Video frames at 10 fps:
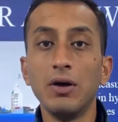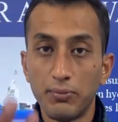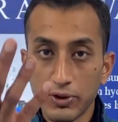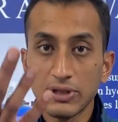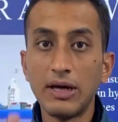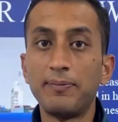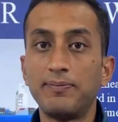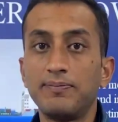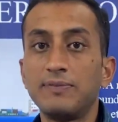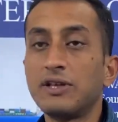push
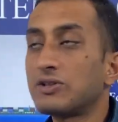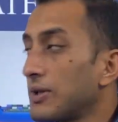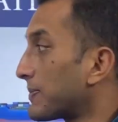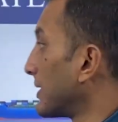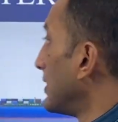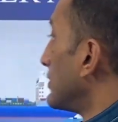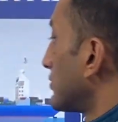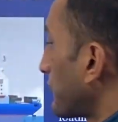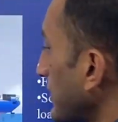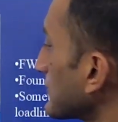up the ship.
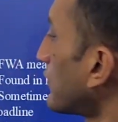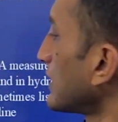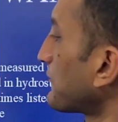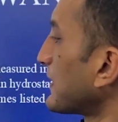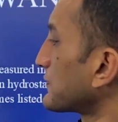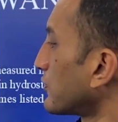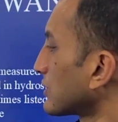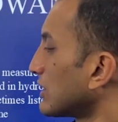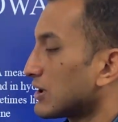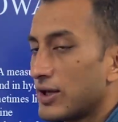So what is
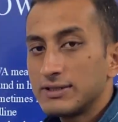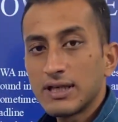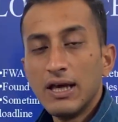freshwater allowance?